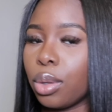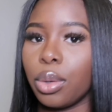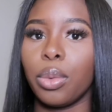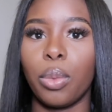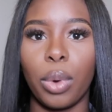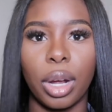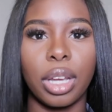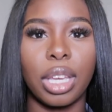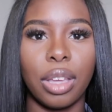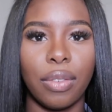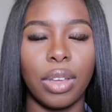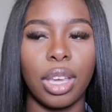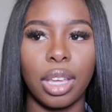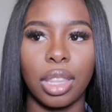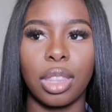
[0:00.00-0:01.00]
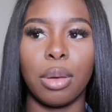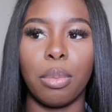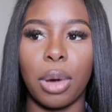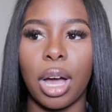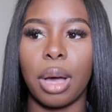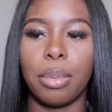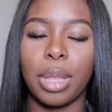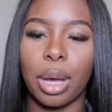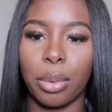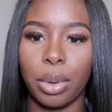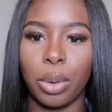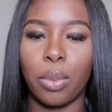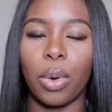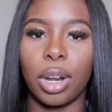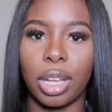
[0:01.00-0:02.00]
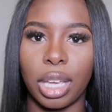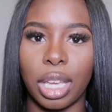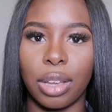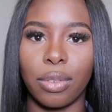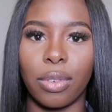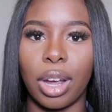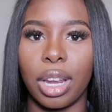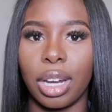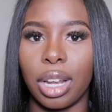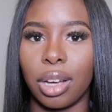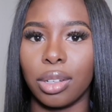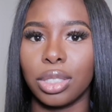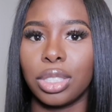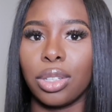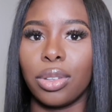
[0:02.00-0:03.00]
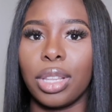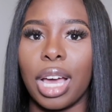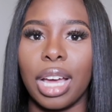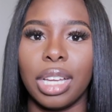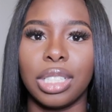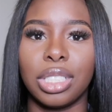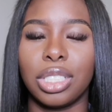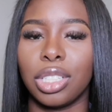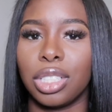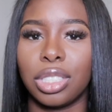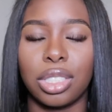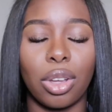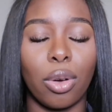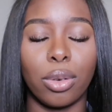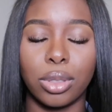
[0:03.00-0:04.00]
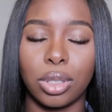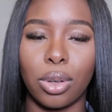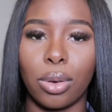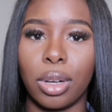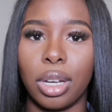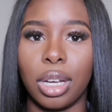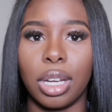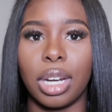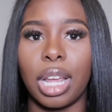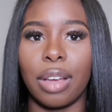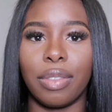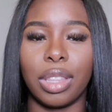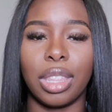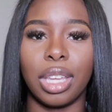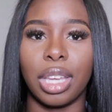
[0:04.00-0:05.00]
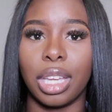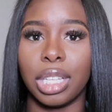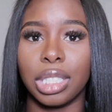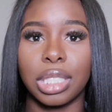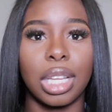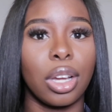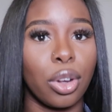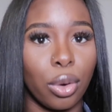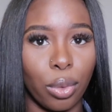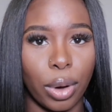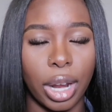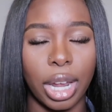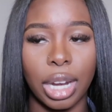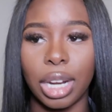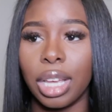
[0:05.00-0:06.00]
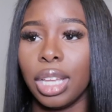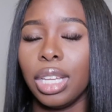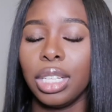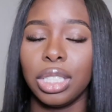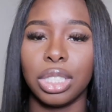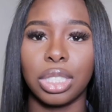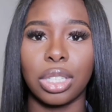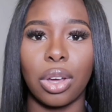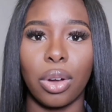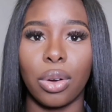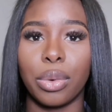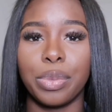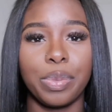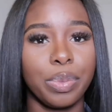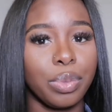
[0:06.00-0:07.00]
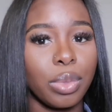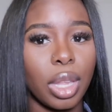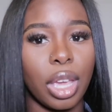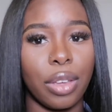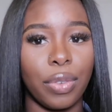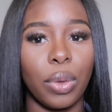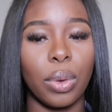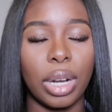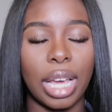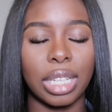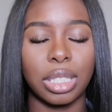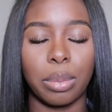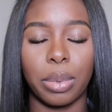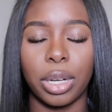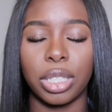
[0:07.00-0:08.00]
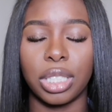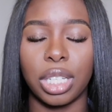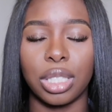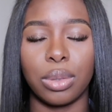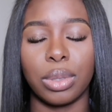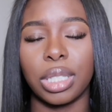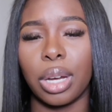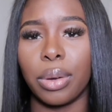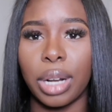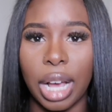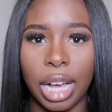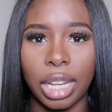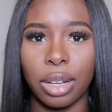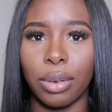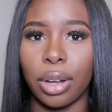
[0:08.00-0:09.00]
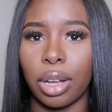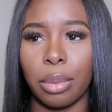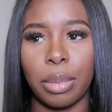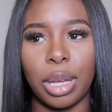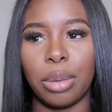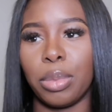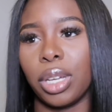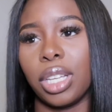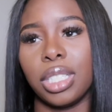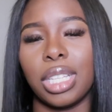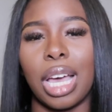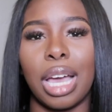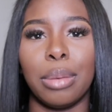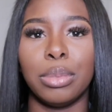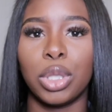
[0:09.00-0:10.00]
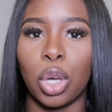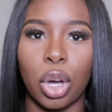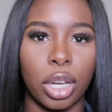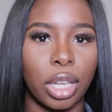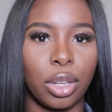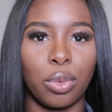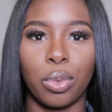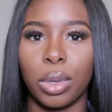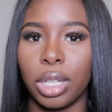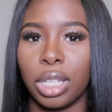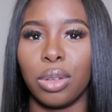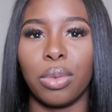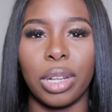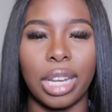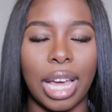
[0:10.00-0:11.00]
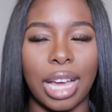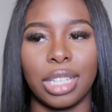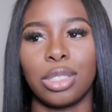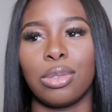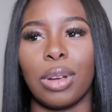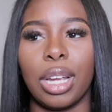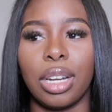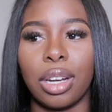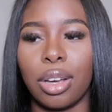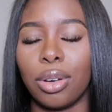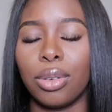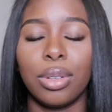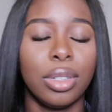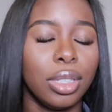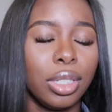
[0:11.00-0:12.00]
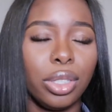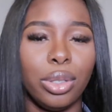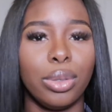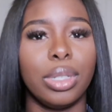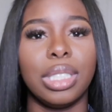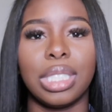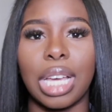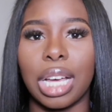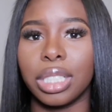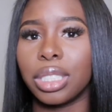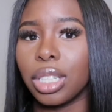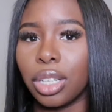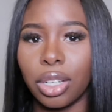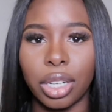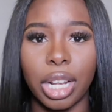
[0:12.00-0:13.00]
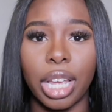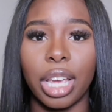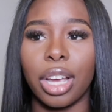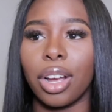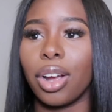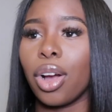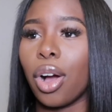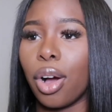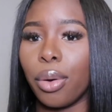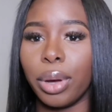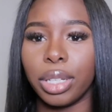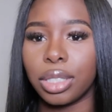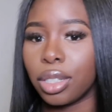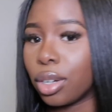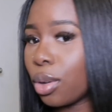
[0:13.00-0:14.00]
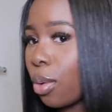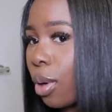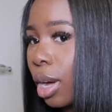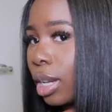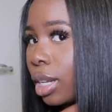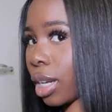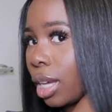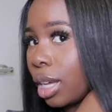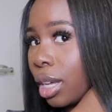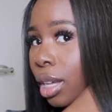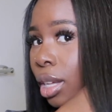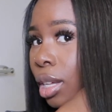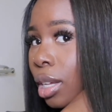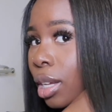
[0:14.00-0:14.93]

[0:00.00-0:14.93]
we're giving the bob that we want to give right now, so that is just also good. Everything is great. So if you would like to purchase, which I would highly recommend because I'm talking really relaxed right now, UNice has good hair, always good quality.